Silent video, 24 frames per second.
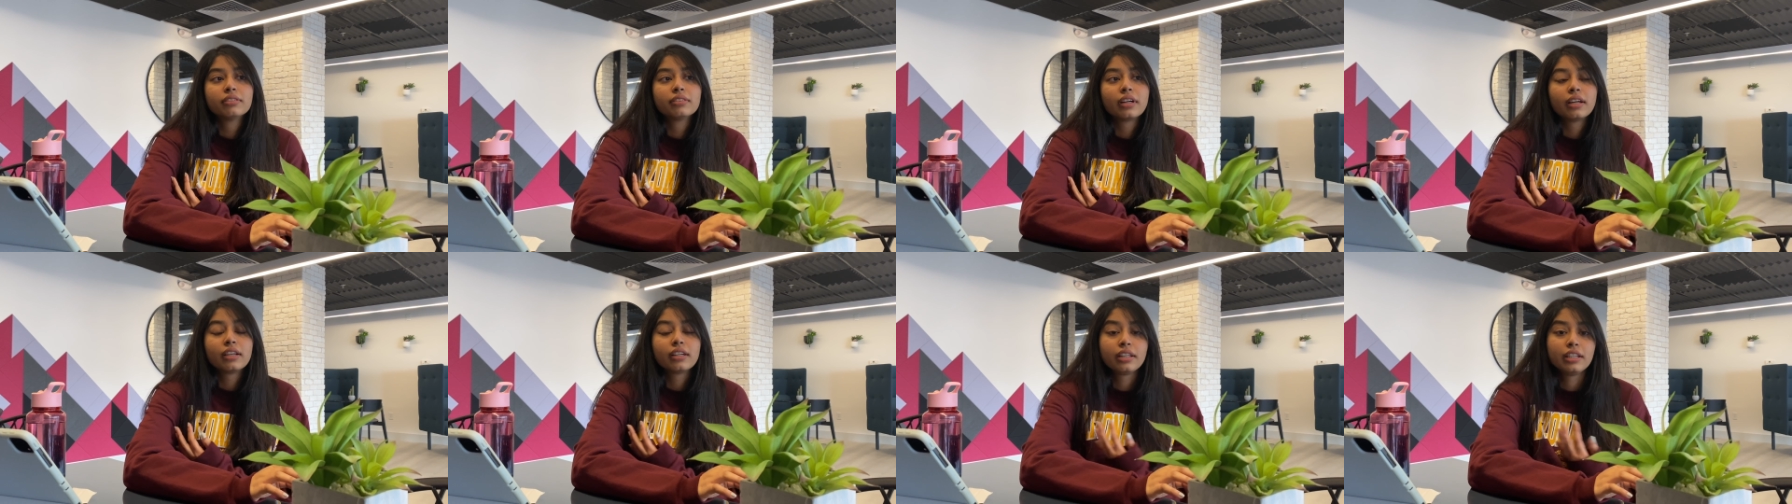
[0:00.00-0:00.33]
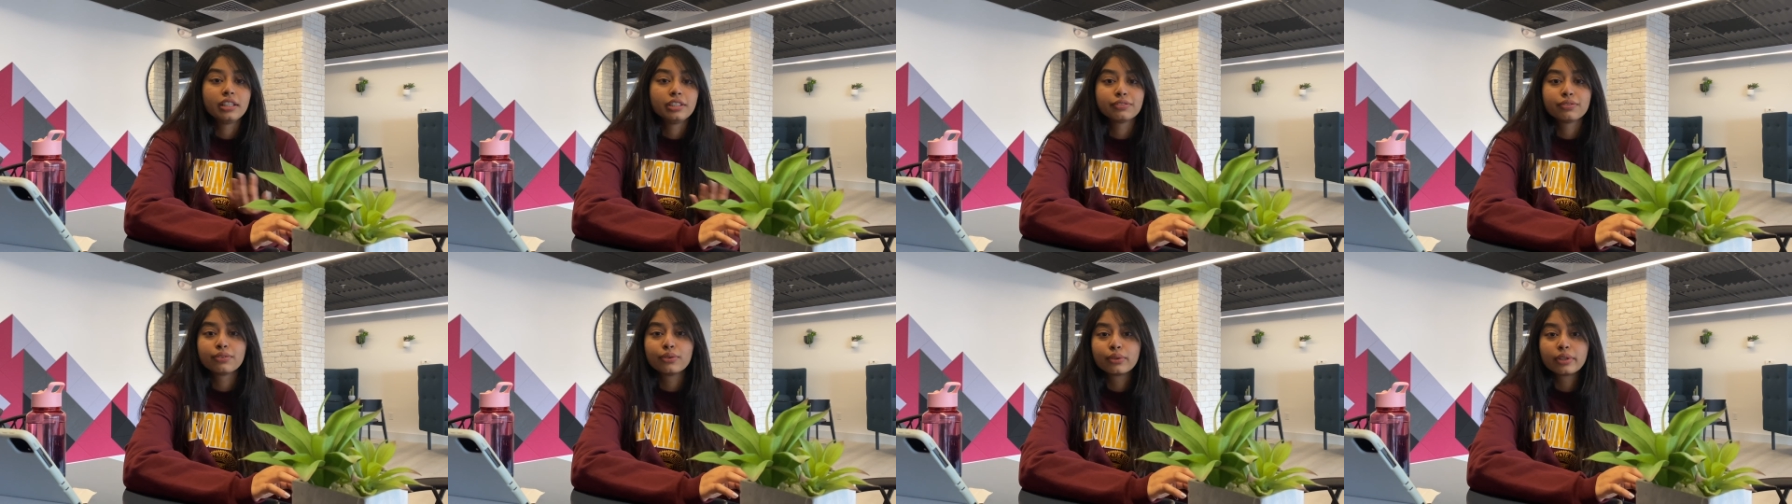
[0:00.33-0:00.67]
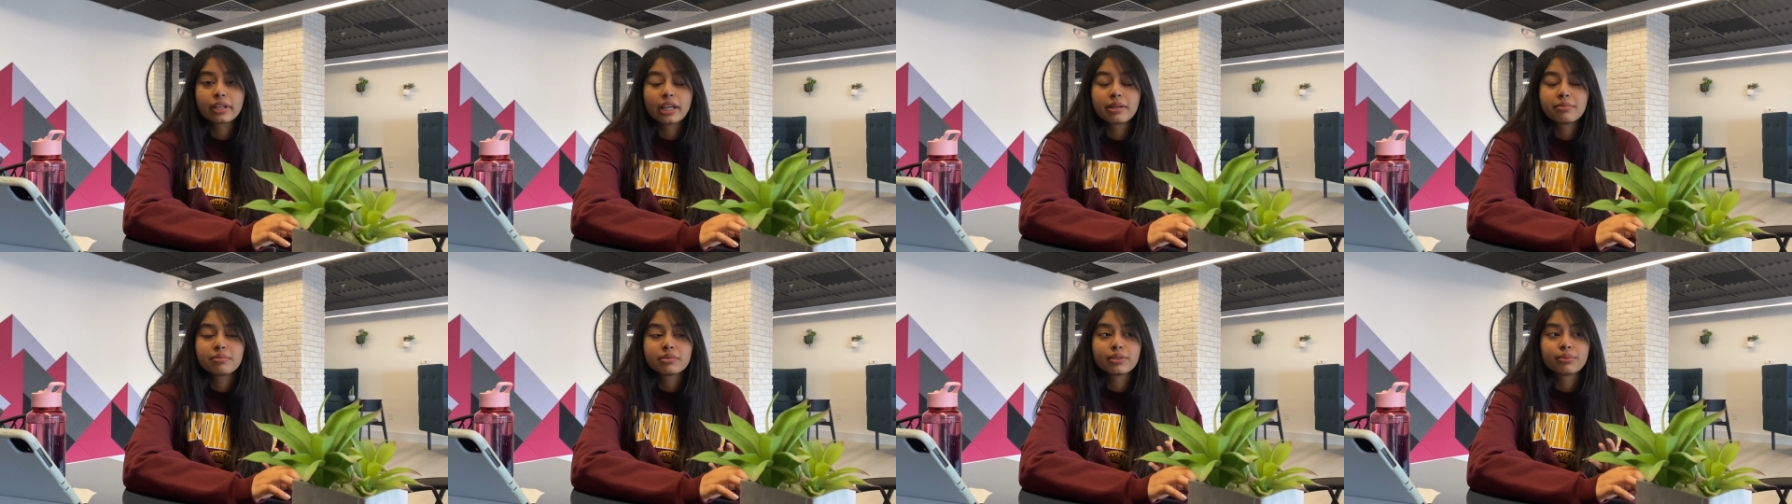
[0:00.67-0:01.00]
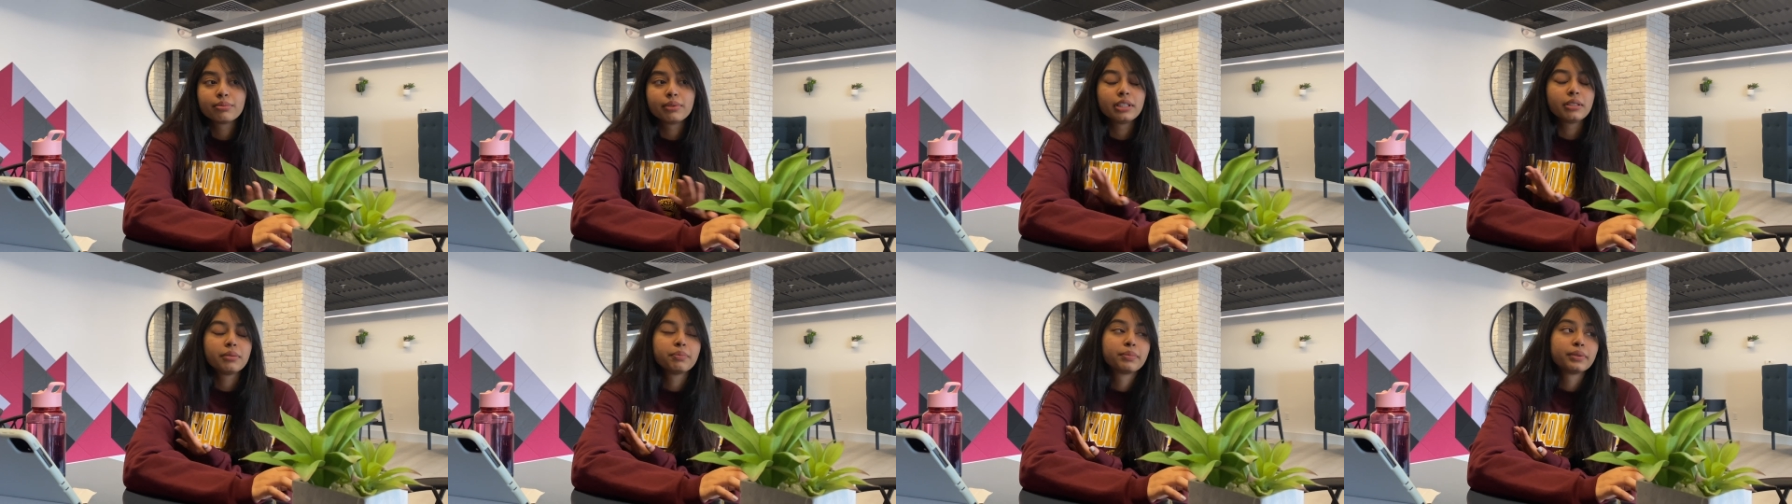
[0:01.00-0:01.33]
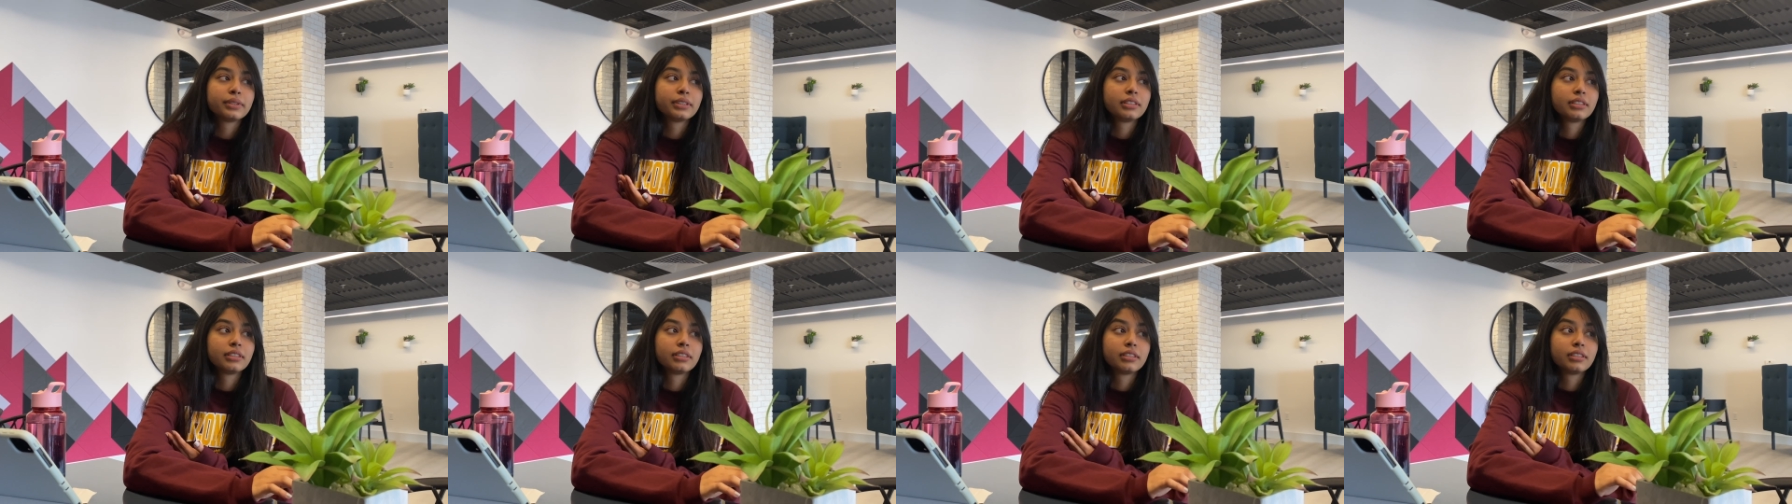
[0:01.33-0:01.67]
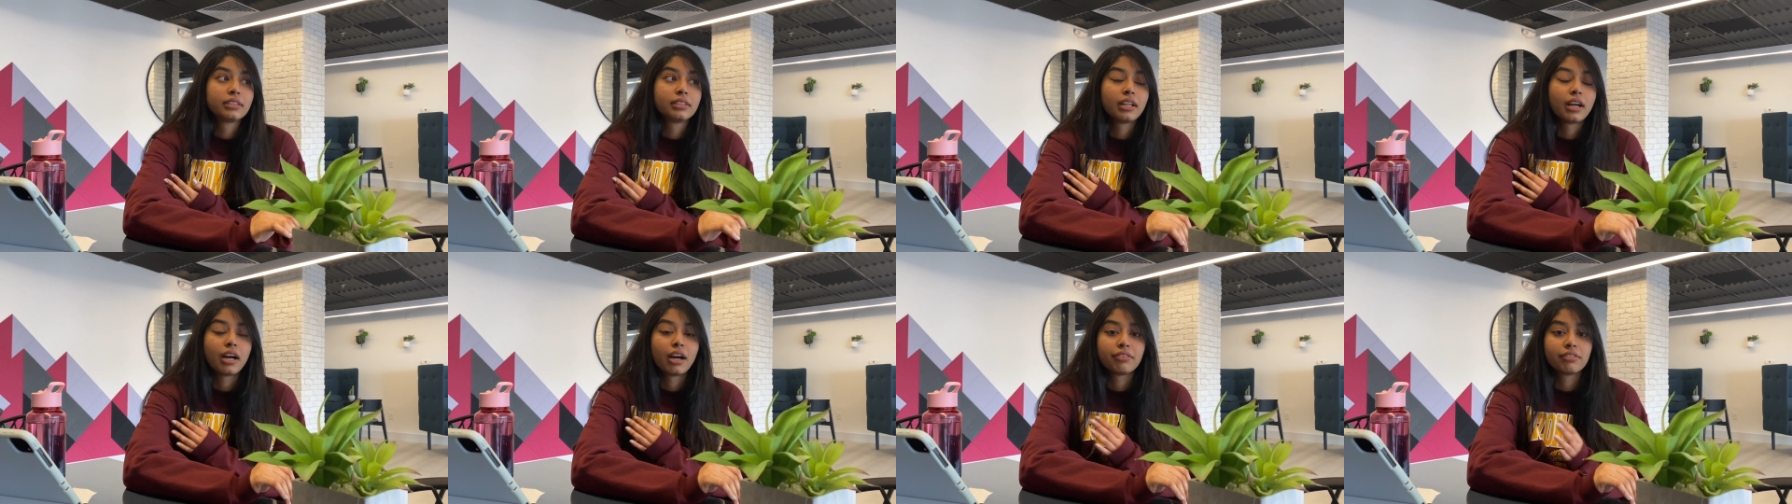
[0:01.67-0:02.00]
at least four times a week, but
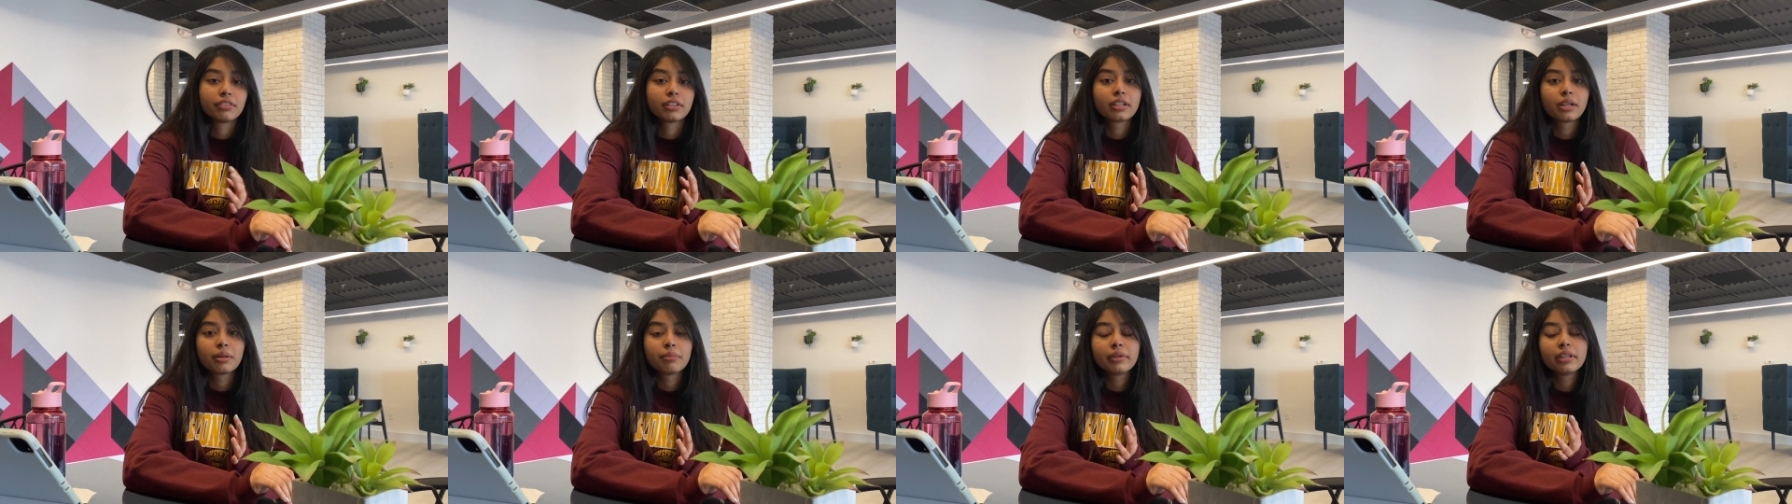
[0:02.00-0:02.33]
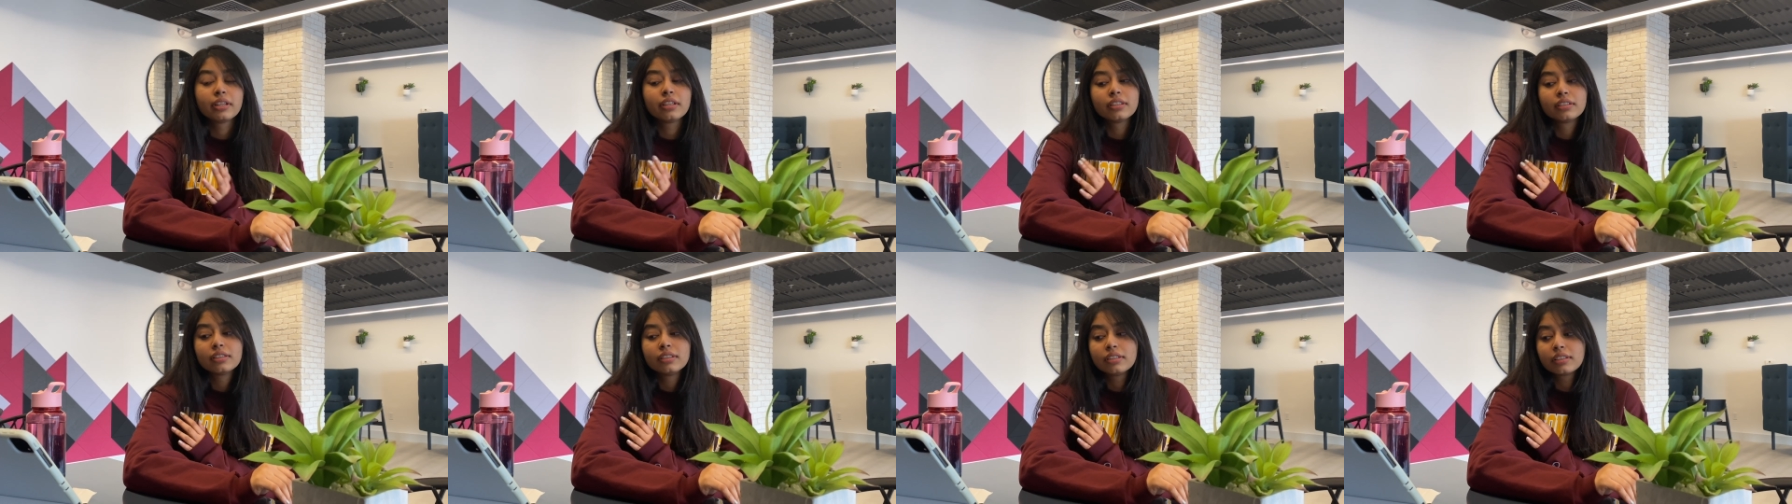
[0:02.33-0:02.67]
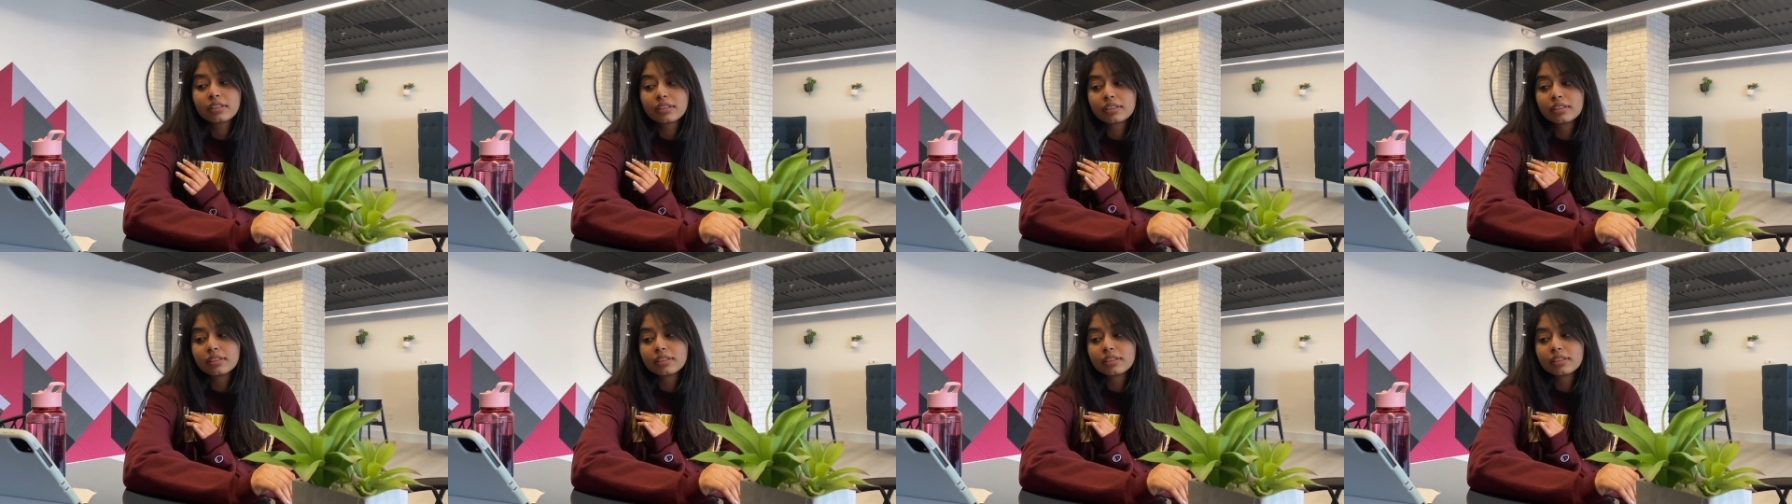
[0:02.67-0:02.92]
after coming here,